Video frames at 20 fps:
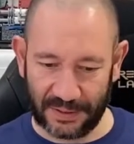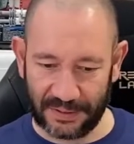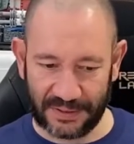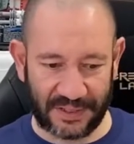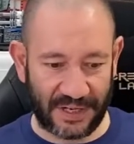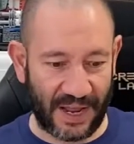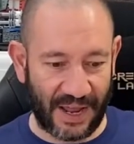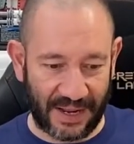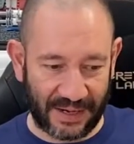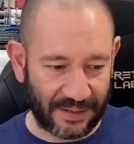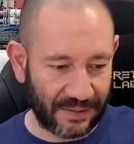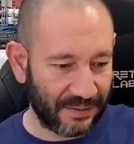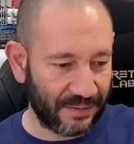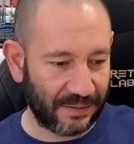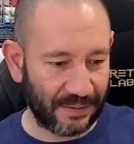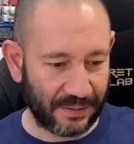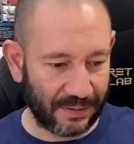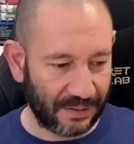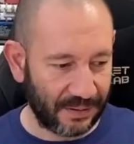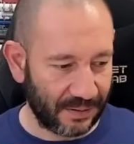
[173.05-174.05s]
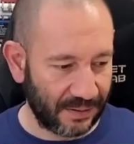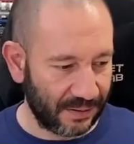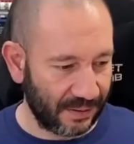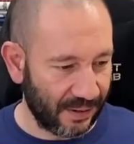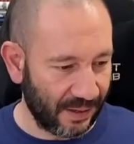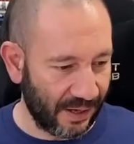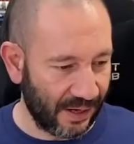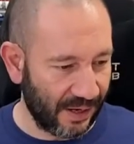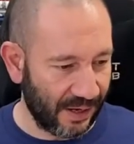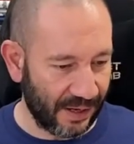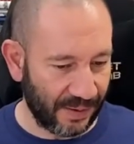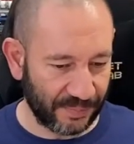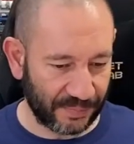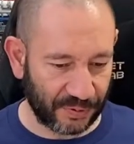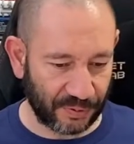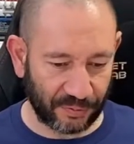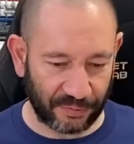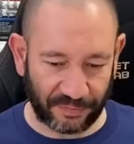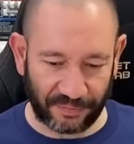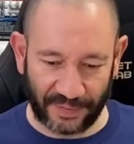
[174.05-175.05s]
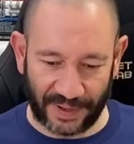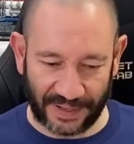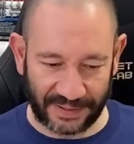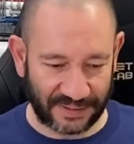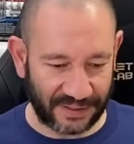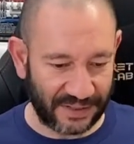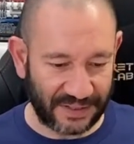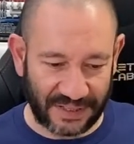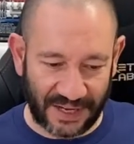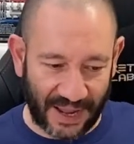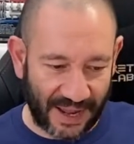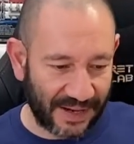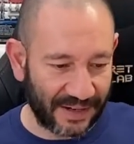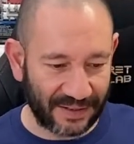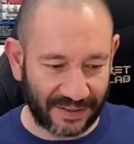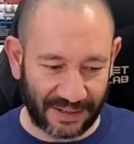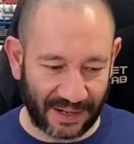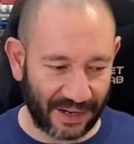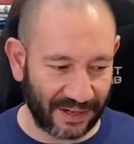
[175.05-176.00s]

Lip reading: 10, cool factor 10.